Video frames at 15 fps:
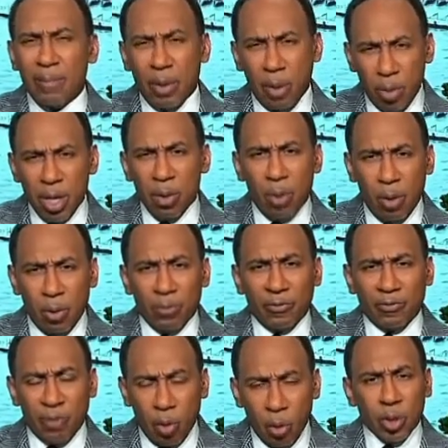But we
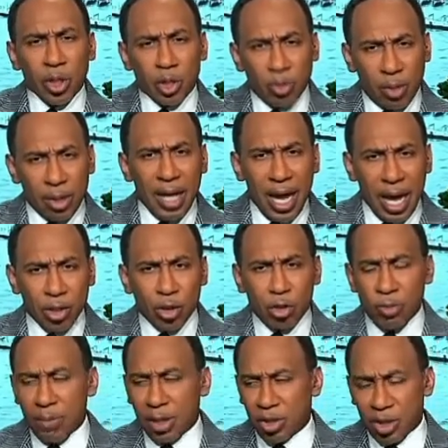won't focus on that
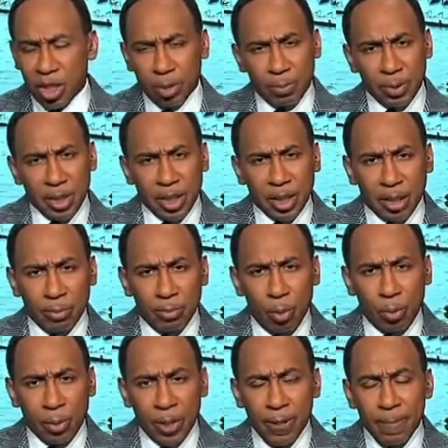too much this particular
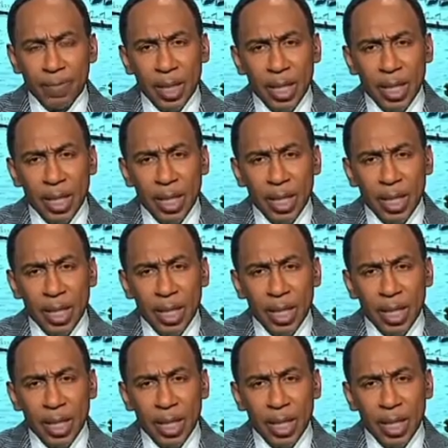moment.